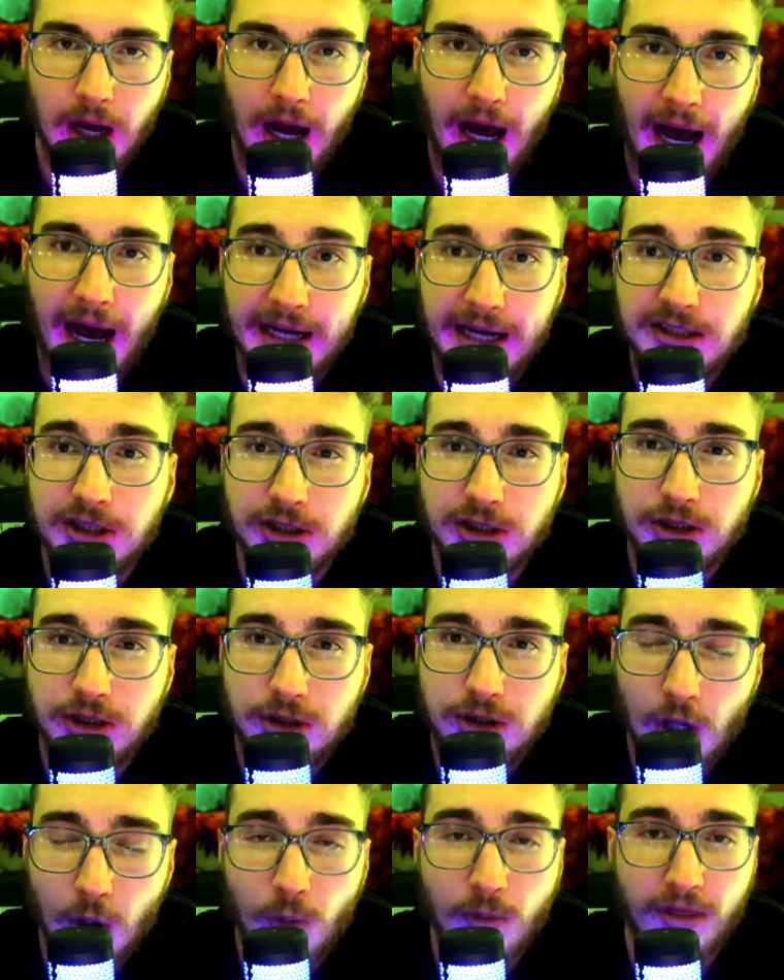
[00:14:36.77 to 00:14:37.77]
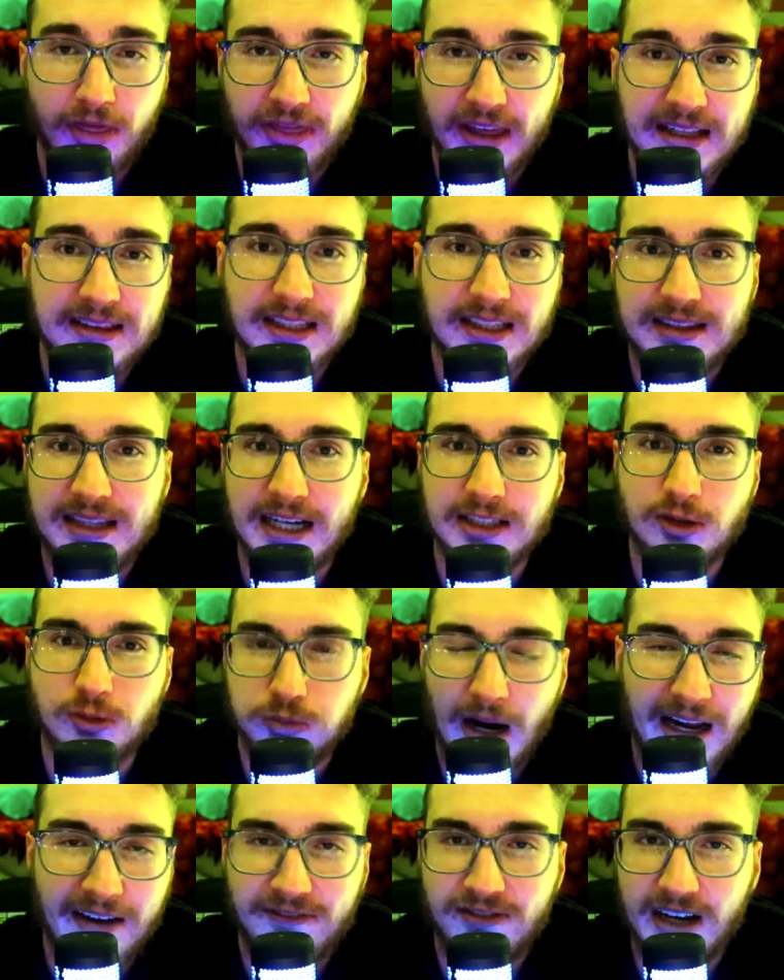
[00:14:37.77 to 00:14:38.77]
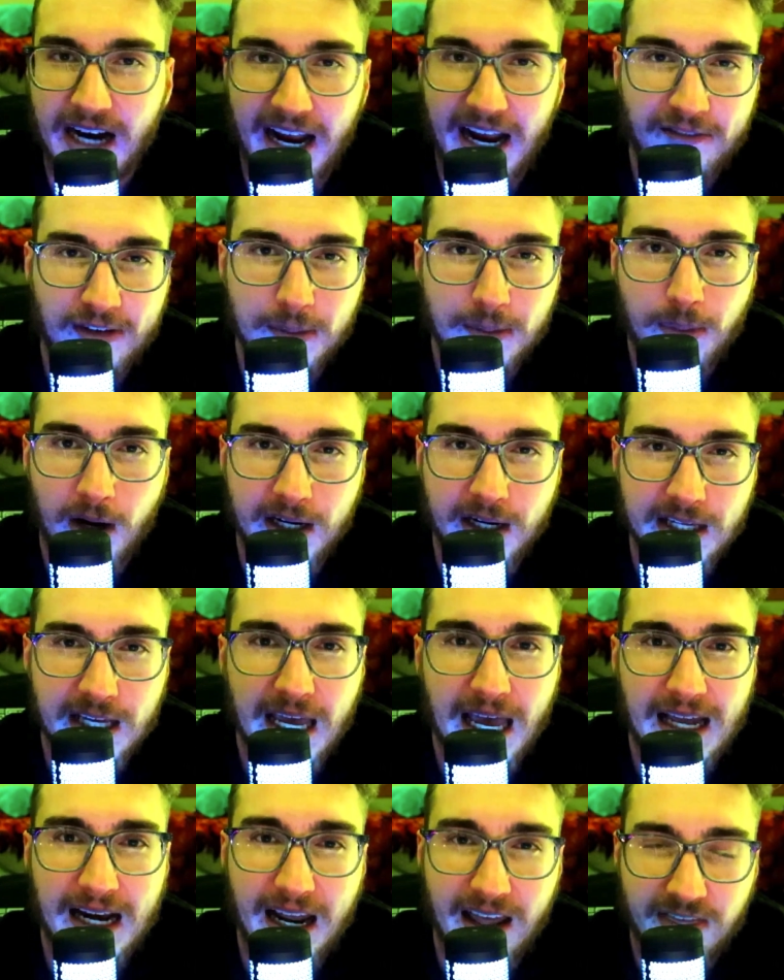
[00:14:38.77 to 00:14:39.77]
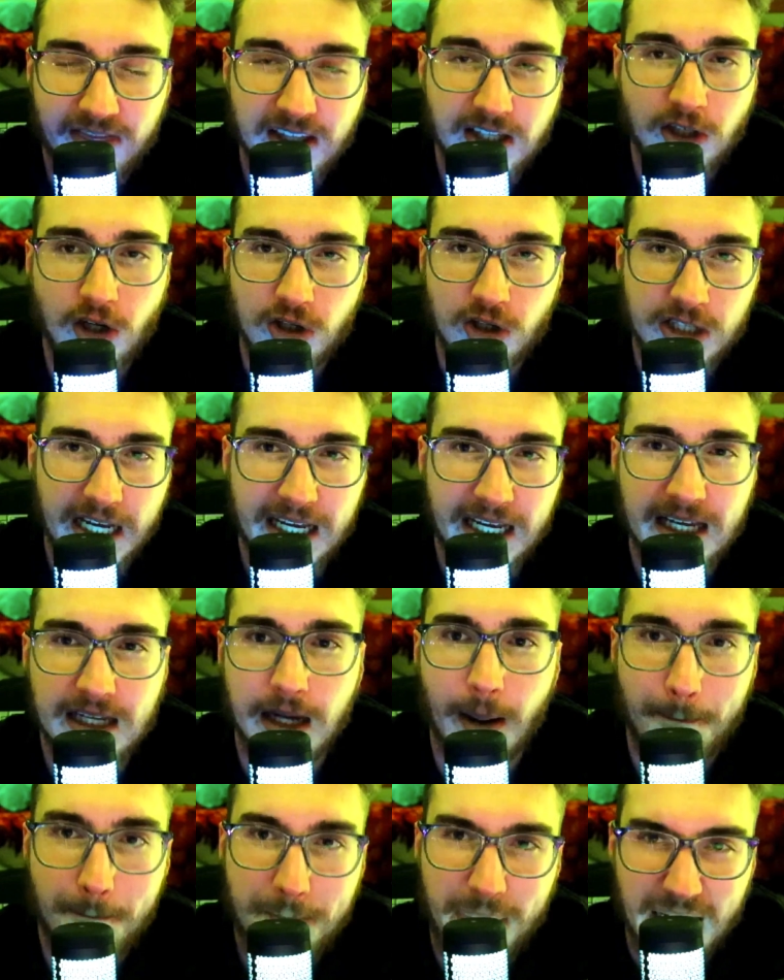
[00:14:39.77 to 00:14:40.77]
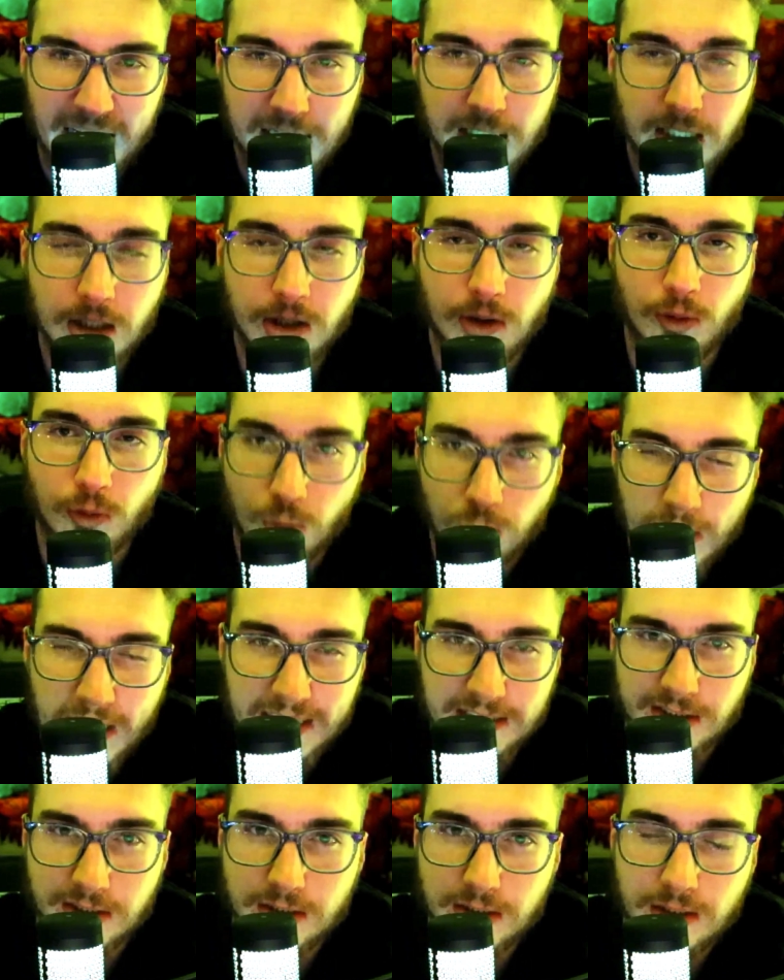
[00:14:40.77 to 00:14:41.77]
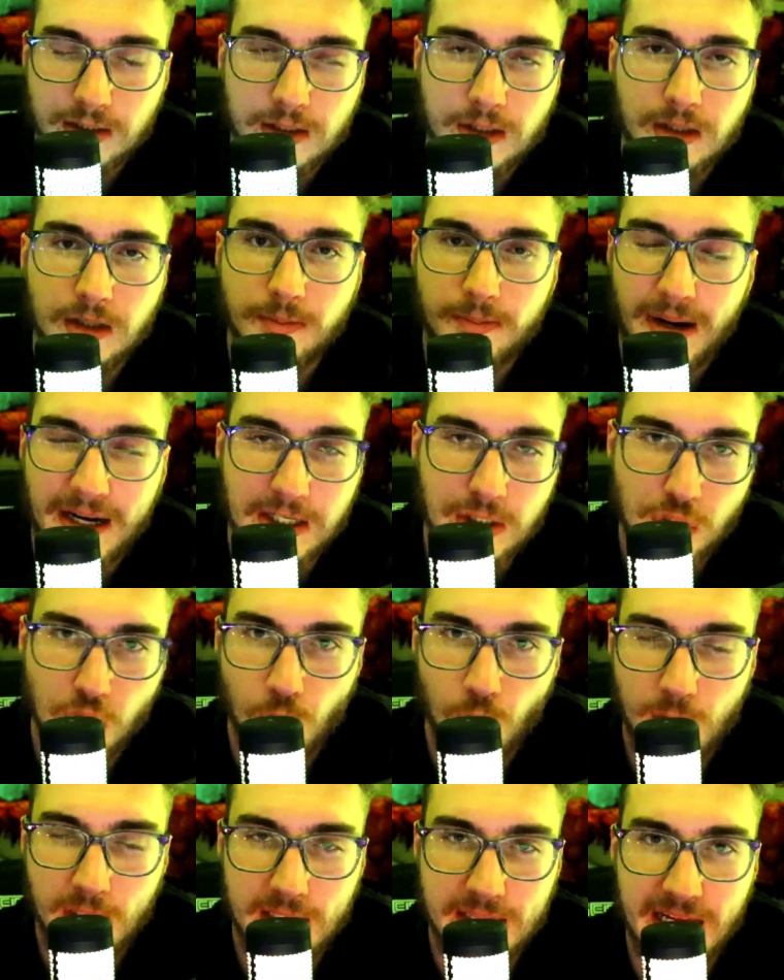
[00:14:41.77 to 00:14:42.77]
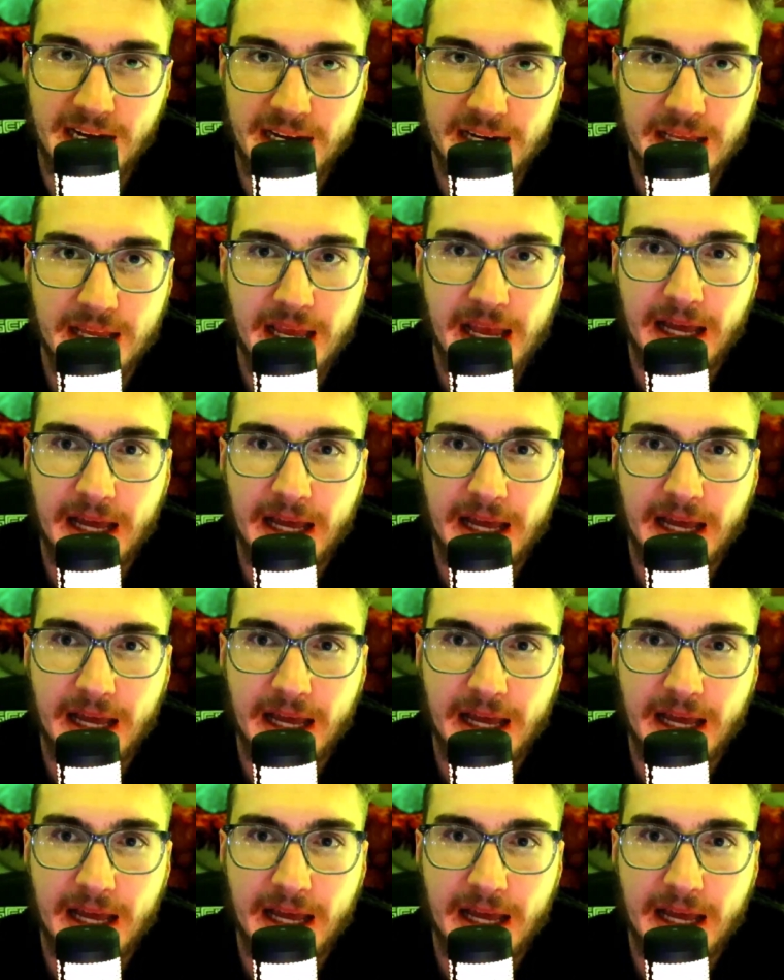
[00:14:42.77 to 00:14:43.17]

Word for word: I just don't think that that's right for everybody. And I think you're taking a big risk by doing that.